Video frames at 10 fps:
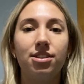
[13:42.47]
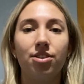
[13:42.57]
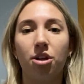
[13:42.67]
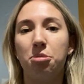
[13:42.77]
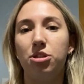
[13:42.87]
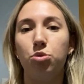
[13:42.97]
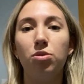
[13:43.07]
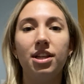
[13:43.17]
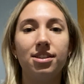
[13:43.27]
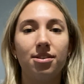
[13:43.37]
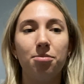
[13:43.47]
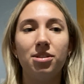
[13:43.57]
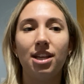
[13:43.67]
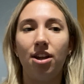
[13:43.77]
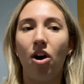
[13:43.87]
There can be dualisms
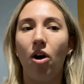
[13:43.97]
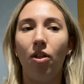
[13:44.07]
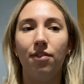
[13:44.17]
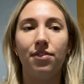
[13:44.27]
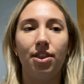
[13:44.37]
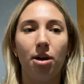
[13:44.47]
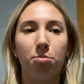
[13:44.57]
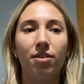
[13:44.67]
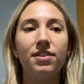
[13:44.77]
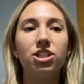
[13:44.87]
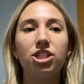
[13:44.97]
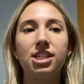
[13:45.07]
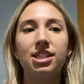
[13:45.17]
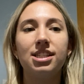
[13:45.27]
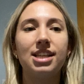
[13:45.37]
in all of the
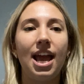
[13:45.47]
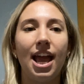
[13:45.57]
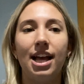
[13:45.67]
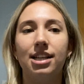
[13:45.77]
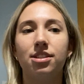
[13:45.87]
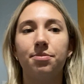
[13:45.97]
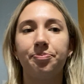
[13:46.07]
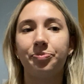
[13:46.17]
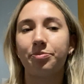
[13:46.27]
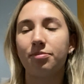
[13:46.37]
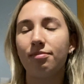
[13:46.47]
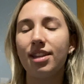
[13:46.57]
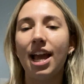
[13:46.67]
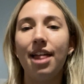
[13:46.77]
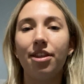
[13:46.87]
provisions and
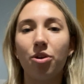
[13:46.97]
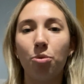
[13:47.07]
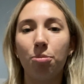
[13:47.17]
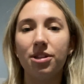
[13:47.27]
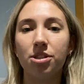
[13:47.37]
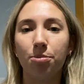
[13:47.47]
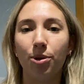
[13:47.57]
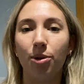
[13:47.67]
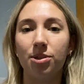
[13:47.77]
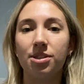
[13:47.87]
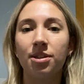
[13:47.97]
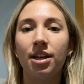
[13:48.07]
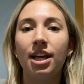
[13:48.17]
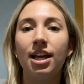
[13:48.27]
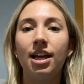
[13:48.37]
ethical principles
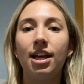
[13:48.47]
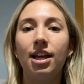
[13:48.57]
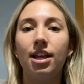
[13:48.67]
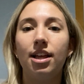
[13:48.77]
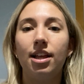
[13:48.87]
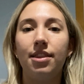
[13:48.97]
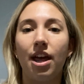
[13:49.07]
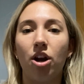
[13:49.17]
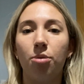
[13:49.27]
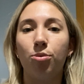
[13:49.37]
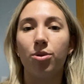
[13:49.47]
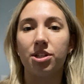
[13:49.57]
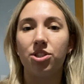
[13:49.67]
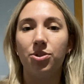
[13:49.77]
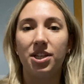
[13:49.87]
that are
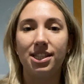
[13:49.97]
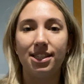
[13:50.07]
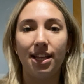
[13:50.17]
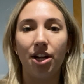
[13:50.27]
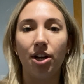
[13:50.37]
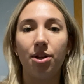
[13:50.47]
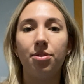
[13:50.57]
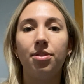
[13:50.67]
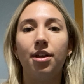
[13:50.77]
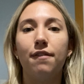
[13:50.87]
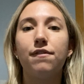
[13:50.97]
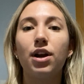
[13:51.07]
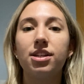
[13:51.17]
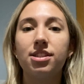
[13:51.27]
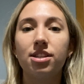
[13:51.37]
important to consider. The
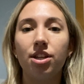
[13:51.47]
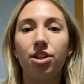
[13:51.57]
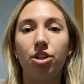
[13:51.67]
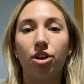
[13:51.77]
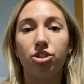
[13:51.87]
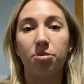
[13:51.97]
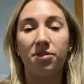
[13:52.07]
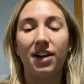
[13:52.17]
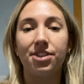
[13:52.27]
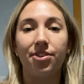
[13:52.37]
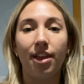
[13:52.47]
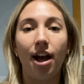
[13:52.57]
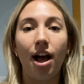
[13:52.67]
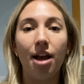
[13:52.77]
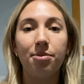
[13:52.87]
first nurse supervisor that
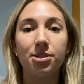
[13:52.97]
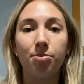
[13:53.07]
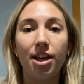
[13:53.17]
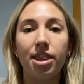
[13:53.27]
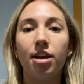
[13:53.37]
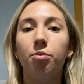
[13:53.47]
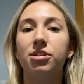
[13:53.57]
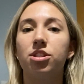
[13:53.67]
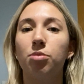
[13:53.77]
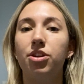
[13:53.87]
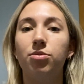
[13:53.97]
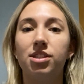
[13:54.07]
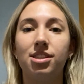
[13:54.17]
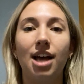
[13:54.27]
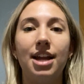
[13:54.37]
I was with was the one who
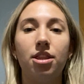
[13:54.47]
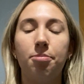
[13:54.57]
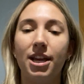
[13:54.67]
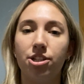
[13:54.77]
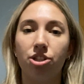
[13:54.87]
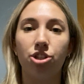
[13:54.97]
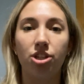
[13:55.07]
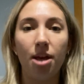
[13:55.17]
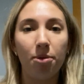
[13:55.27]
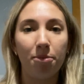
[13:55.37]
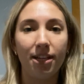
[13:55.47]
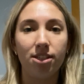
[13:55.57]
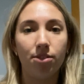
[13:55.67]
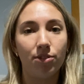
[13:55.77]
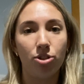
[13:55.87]
decided the patient should not be placed
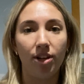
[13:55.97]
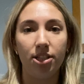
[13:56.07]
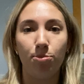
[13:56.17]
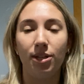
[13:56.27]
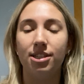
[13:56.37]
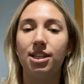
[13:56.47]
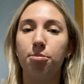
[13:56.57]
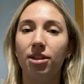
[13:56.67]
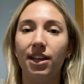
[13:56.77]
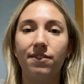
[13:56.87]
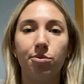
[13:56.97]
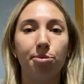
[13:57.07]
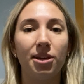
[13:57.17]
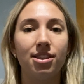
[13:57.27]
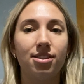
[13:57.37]
in restraints because he believed it would
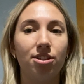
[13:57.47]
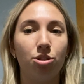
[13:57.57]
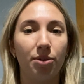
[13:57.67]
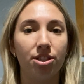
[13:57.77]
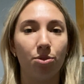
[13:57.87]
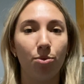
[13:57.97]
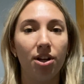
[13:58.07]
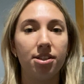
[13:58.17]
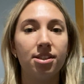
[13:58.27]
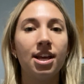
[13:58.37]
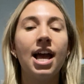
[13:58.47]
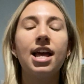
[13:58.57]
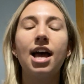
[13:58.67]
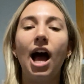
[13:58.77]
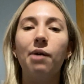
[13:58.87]
make the situation worse.
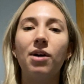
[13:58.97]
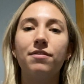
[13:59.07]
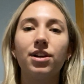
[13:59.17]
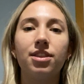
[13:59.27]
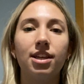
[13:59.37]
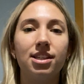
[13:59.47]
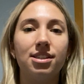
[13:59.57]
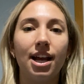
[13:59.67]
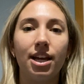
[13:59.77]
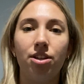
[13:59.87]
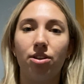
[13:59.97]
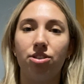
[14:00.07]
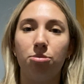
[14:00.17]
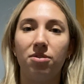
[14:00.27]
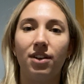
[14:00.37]
However, the second nurse
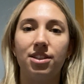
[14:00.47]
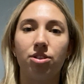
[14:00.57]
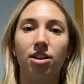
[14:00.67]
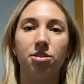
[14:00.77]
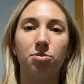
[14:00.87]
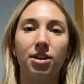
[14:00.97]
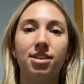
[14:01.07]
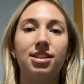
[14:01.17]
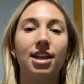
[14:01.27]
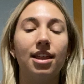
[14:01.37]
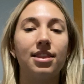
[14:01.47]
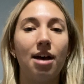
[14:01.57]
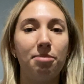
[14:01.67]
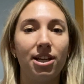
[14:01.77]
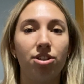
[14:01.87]
supervisor I was with said that
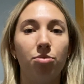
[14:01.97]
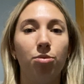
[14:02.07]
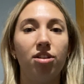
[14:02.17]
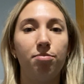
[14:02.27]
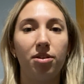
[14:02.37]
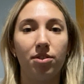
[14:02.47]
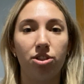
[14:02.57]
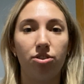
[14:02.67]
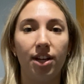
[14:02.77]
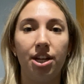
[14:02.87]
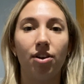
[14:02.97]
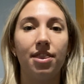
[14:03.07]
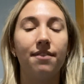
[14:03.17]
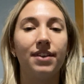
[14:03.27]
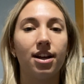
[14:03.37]
patient would have been restrained, or at
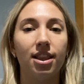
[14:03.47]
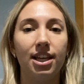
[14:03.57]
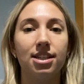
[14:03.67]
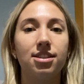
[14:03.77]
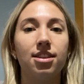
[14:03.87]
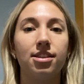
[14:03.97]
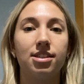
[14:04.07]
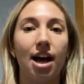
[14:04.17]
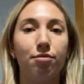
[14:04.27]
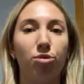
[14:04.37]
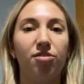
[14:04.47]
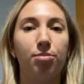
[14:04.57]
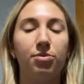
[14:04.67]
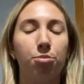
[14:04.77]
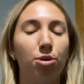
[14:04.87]
the very least, the staff would have
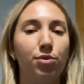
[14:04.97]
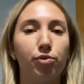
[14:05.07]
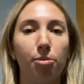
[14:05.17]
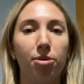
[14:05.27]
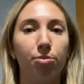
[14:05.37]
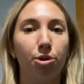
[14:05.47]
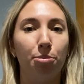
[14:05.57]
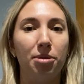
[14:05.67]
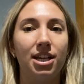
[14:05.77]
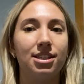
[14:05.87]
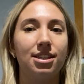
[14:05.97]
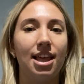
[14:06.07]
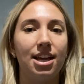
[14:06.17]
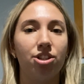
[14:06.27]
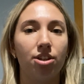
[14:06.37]
been removed from the room because
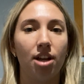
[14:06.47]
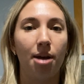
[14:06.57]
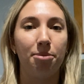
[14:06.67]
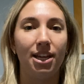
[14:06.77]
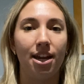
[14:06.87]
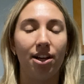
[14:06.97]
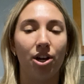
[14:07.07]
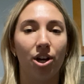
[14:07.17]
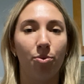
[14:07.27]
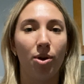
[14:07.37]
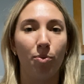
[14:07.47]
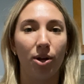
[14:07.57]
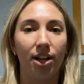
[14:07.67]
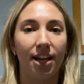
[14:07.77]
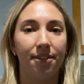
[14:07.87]
they should not be getting hurt while
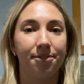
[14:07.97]
working.